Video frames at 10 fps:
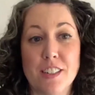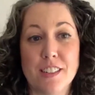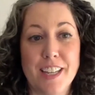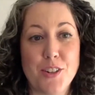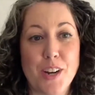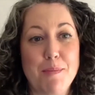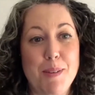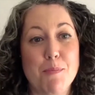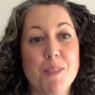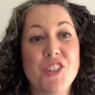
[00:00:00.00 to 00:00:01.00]
They try to
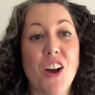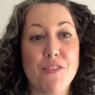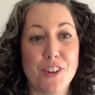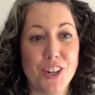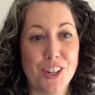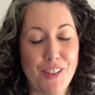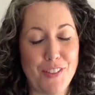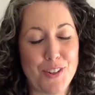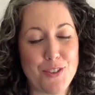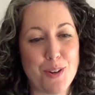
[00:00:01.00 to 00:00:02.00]
be tougher than
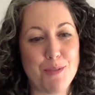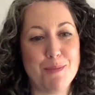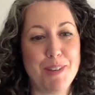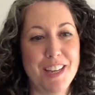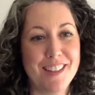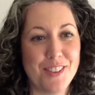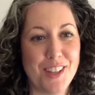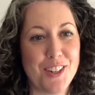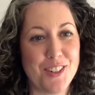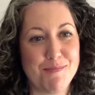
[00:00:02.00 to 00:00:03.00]
the court will be, so that
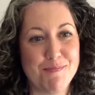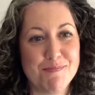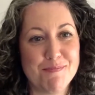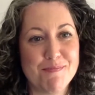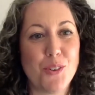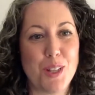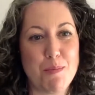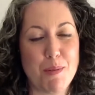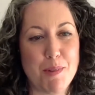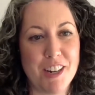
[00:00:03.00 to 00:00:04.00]
you're totally
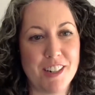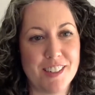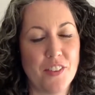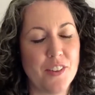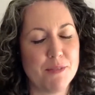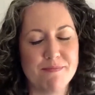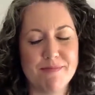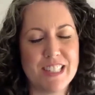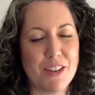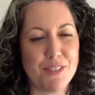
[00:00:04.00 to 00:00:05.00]
prepared. Although
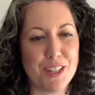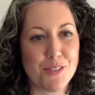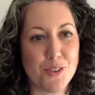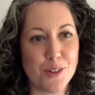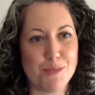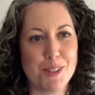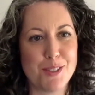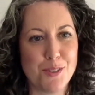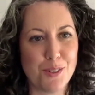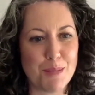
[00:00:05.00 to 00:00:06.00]
Stephanie, of course, was
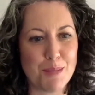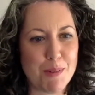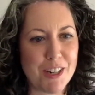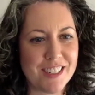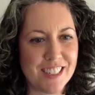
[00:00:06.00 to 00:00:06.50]
totally prepared.